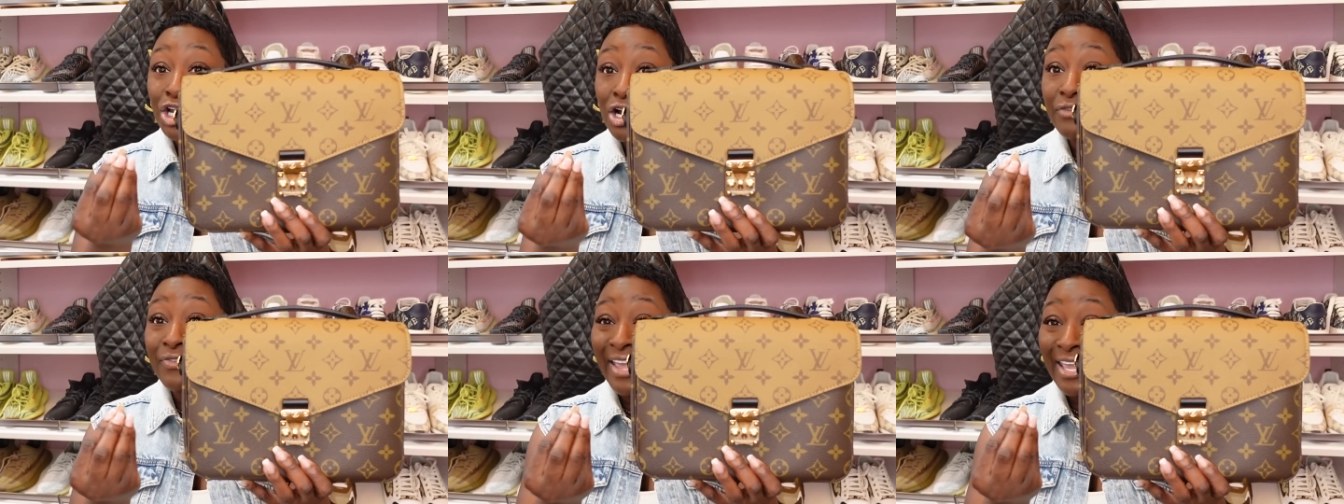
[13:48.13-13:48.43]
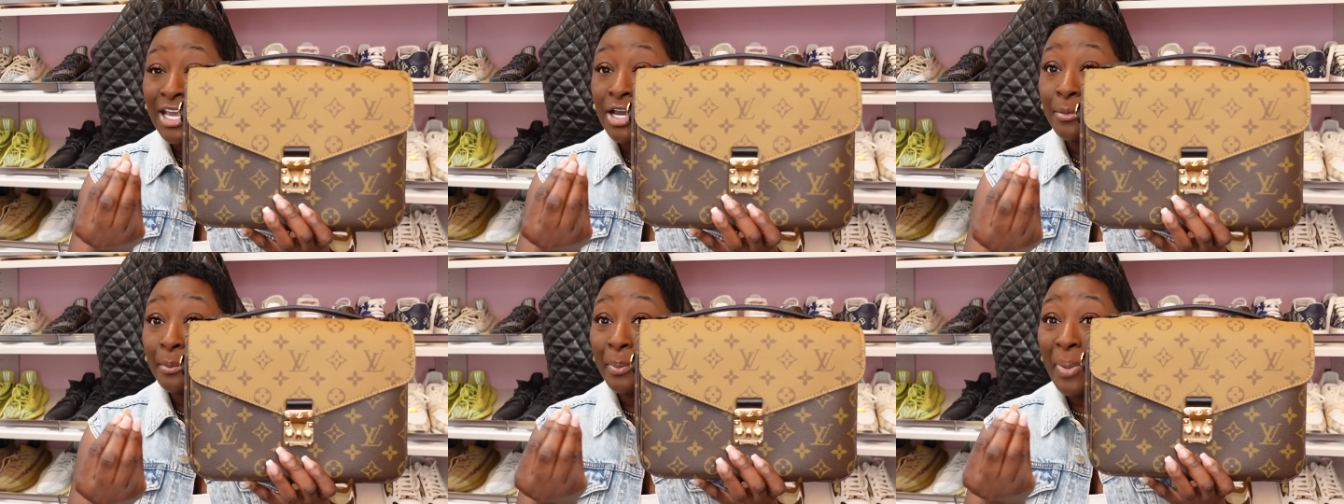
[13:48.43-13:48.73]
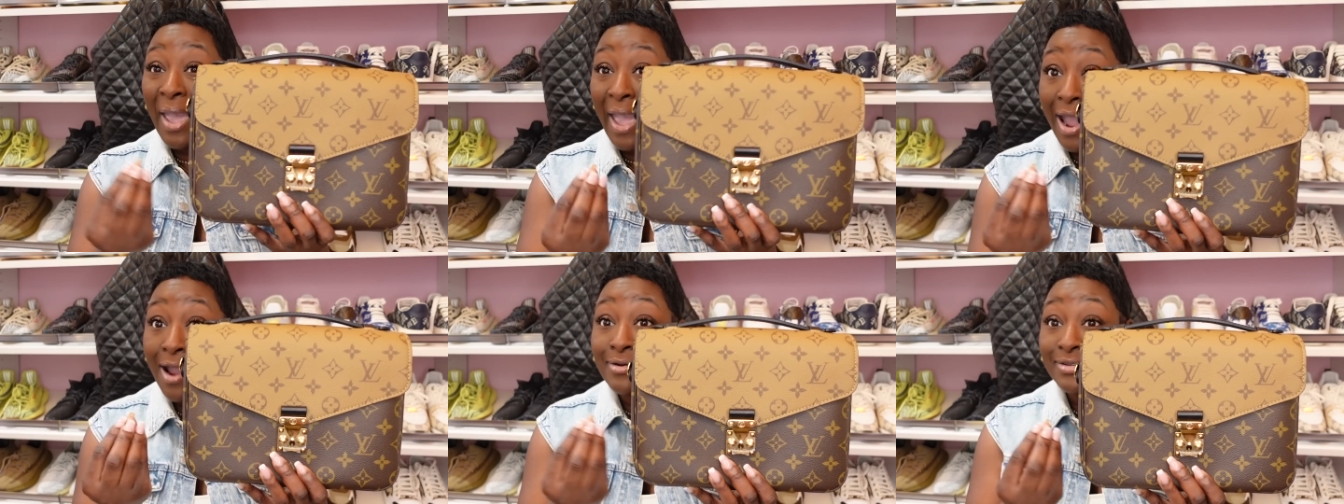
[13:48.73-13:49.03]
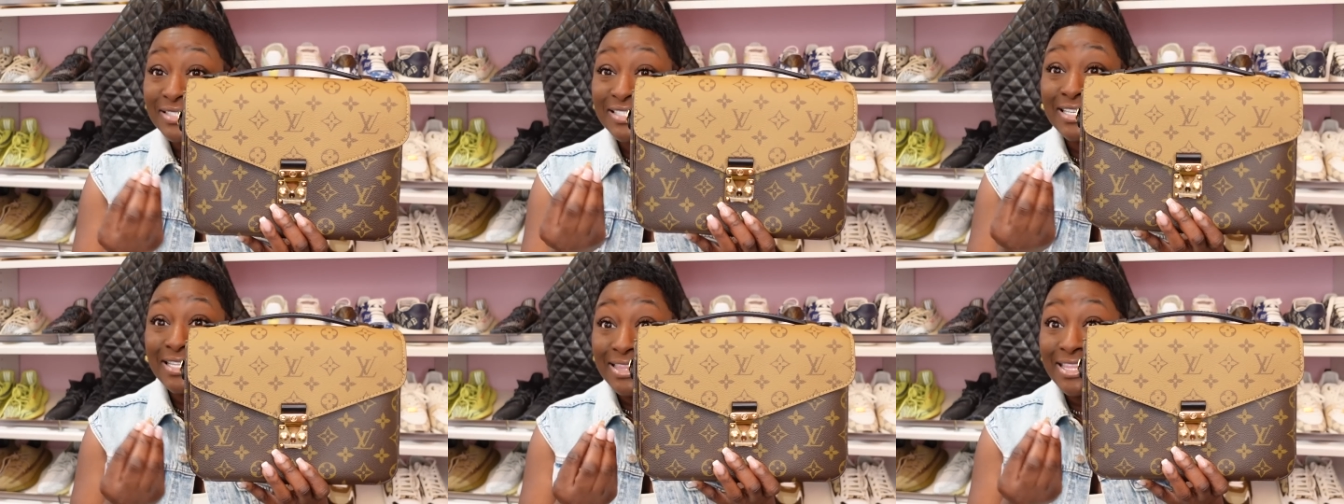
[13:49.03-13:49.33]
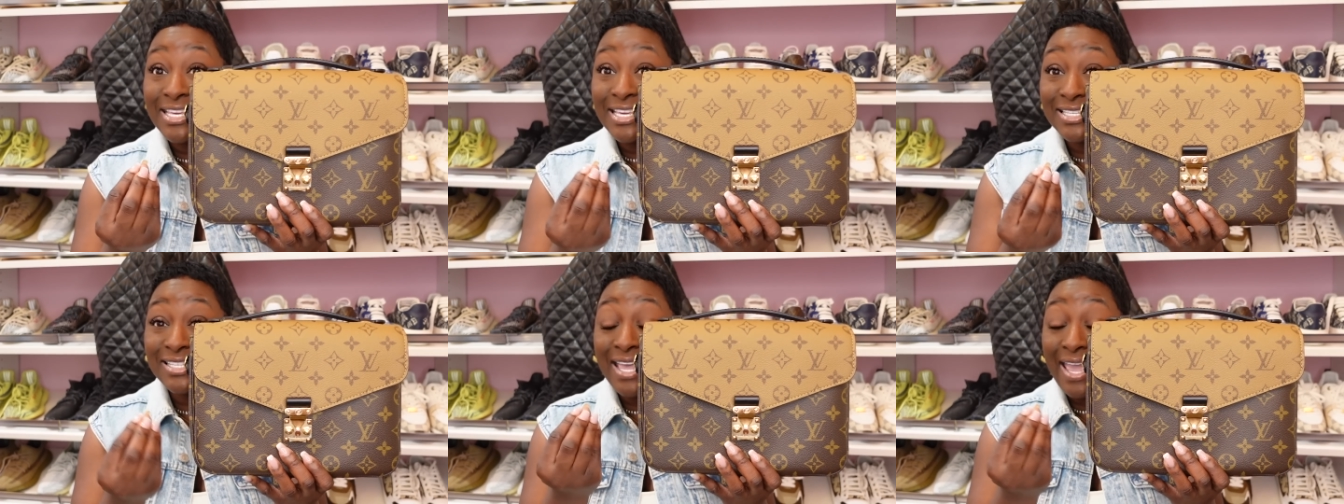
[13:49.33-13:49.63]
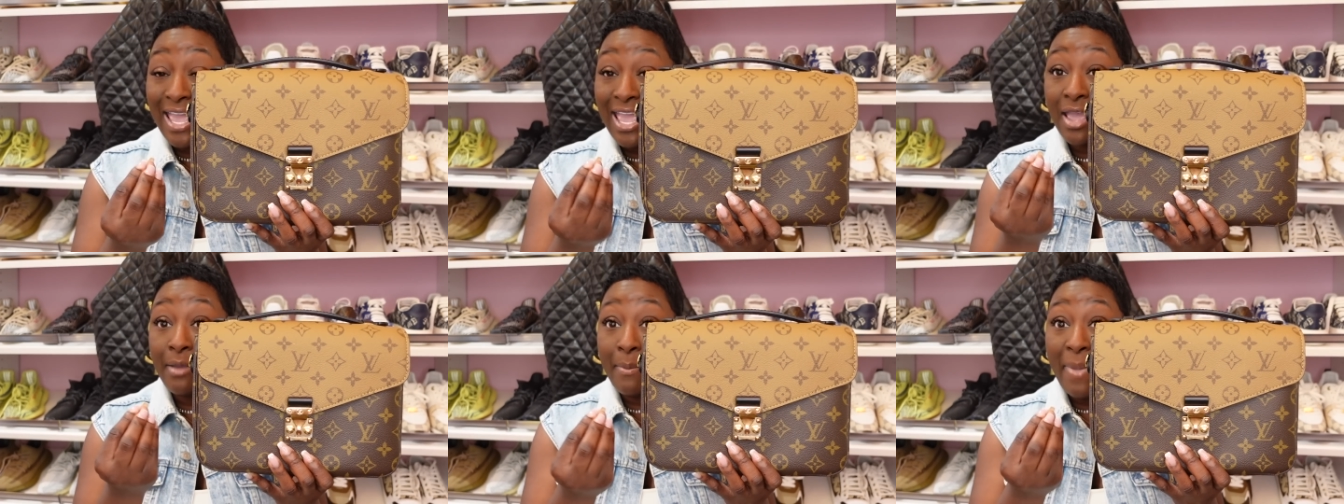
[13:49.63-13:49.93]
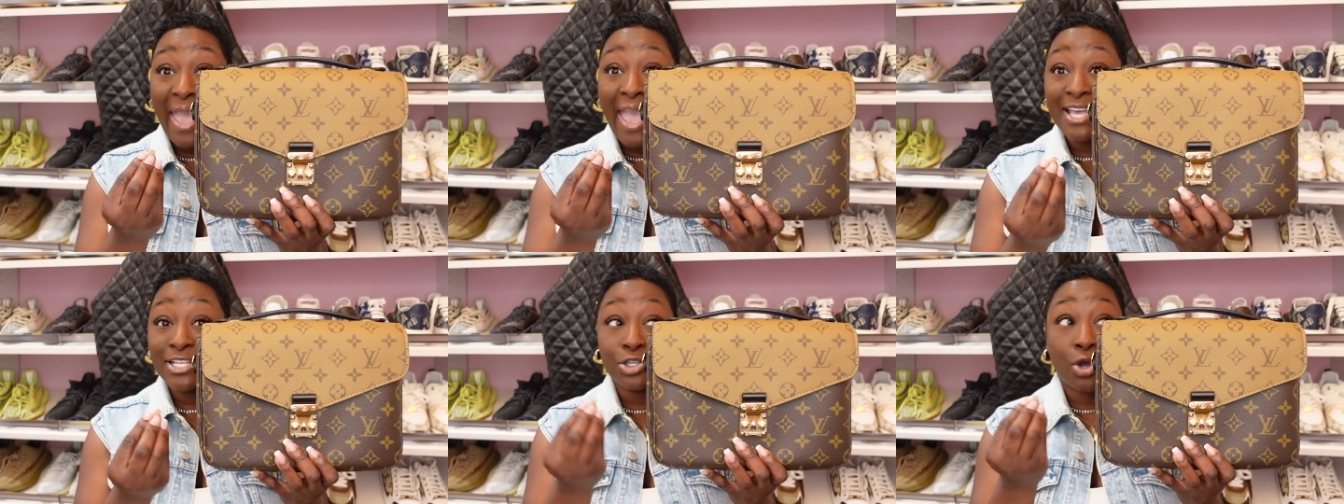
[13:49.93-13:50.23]
of a comparison these
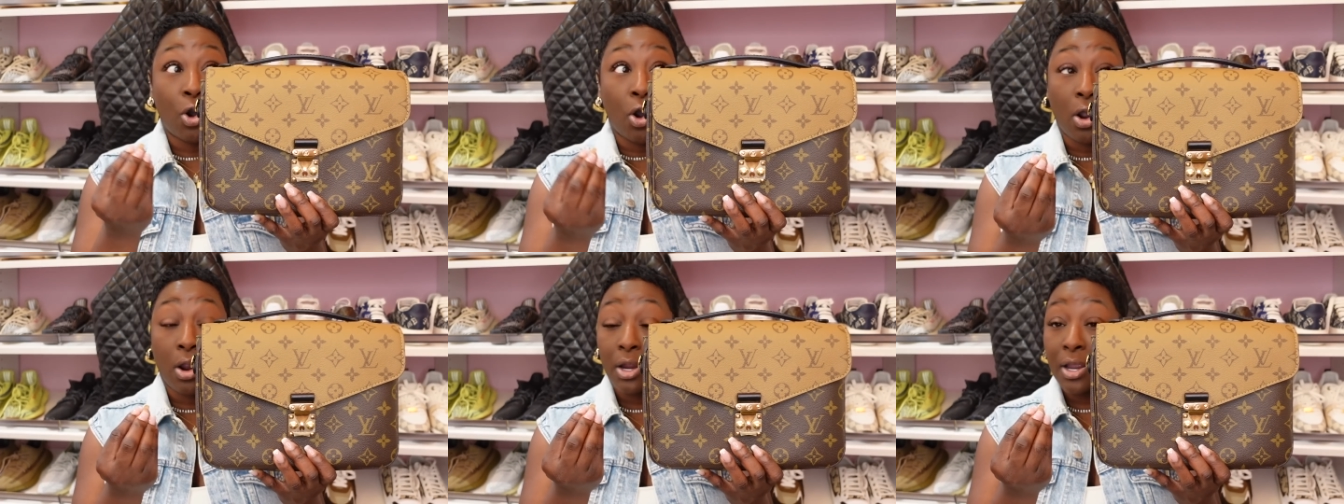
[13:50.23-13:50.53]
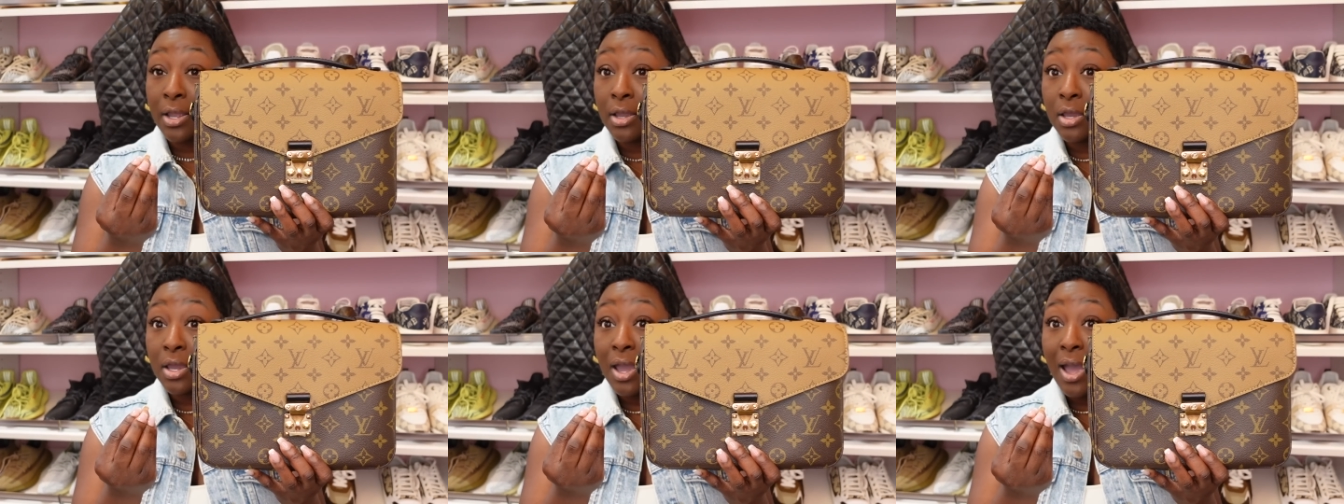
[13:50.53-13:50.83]
handbags are,